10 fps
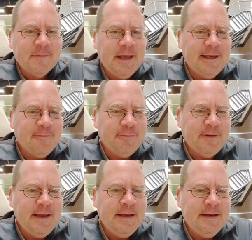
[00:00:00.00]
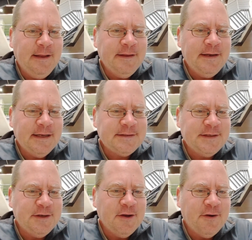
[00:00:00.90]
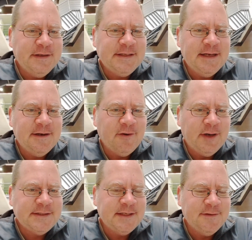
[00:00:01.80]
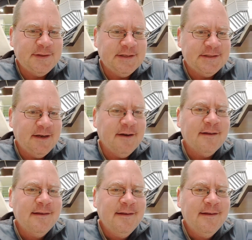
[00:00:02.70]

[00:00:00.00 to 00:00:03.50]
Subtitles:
He complained, and then next thing you know, he's getting arrested and he's in jail.